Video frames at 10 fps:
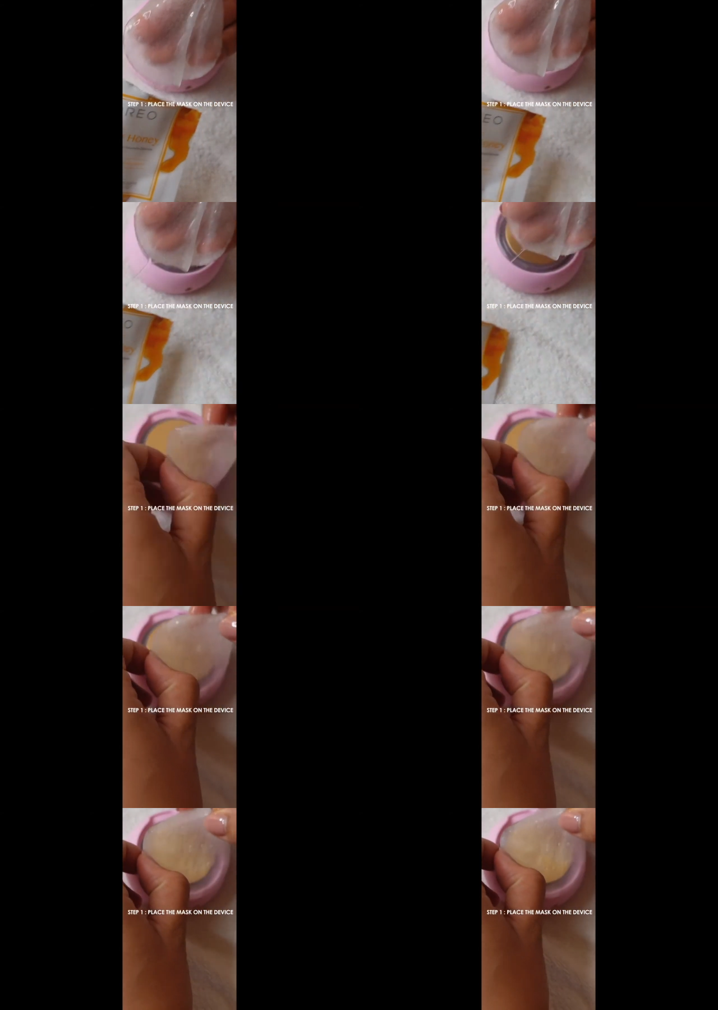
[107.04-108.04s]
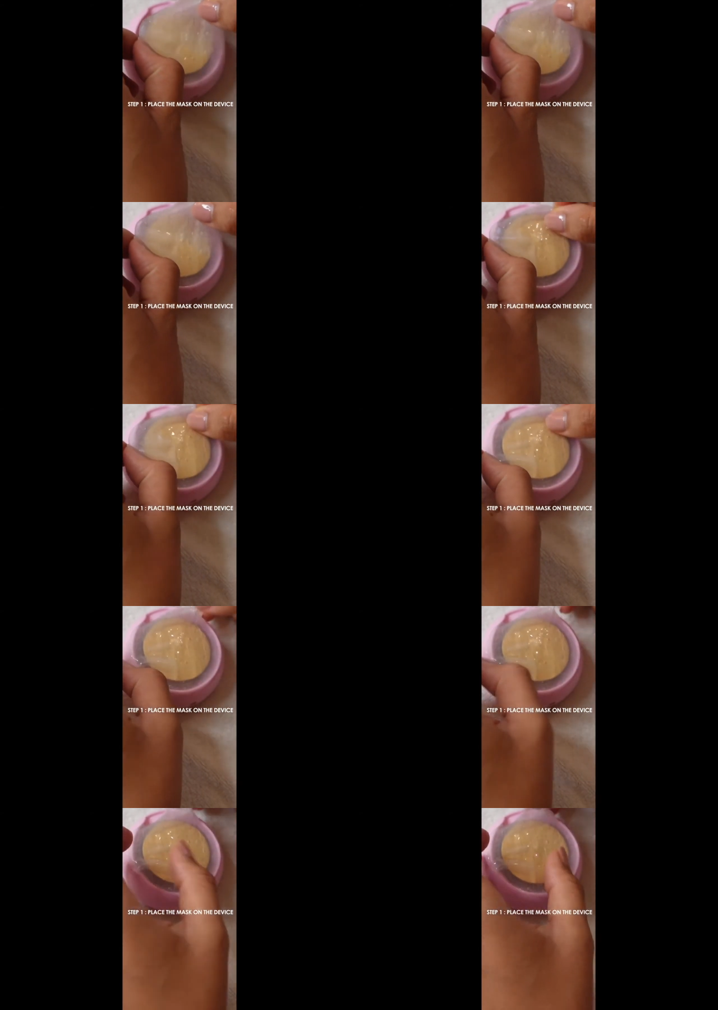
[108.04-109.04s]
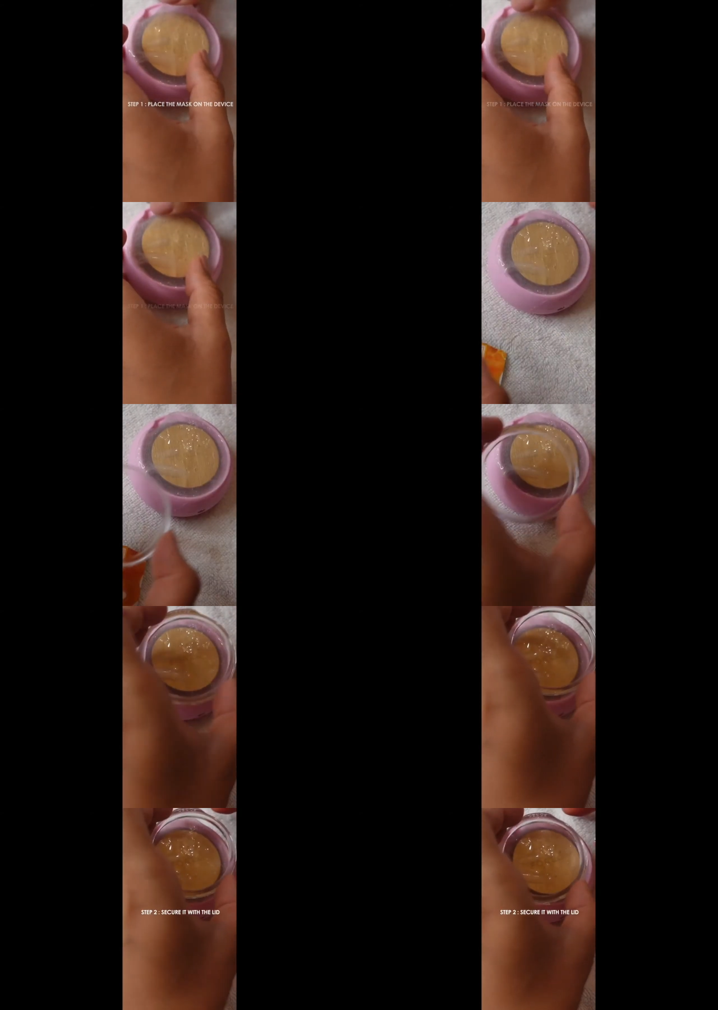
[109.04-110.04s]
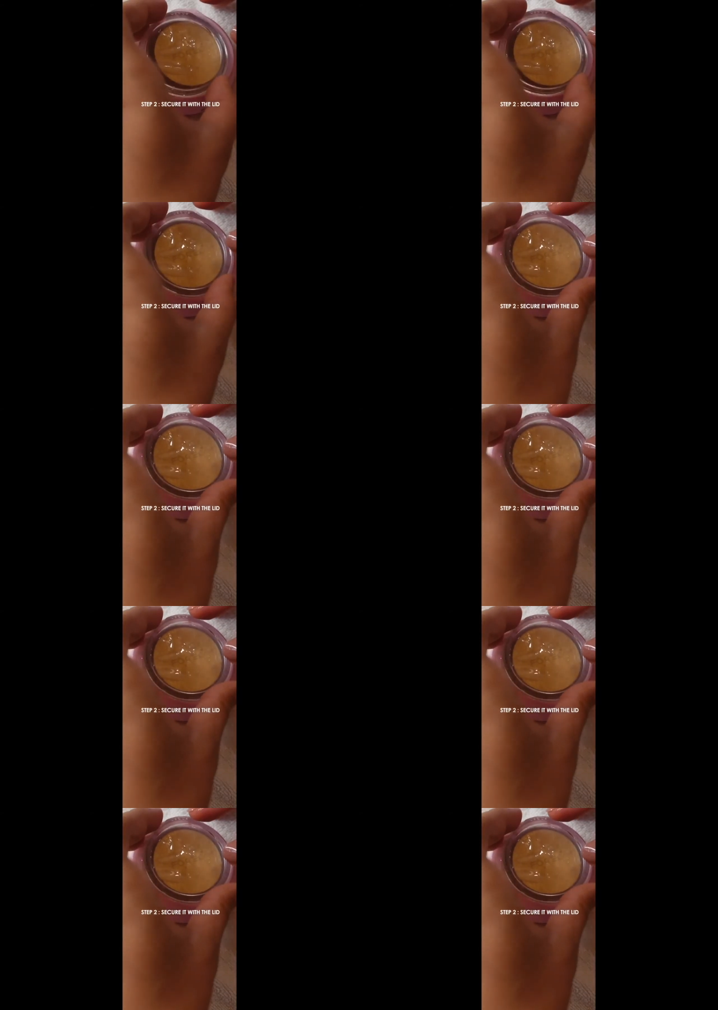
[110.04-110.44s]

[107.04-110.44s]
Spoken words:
Nobody's mouth can be seen.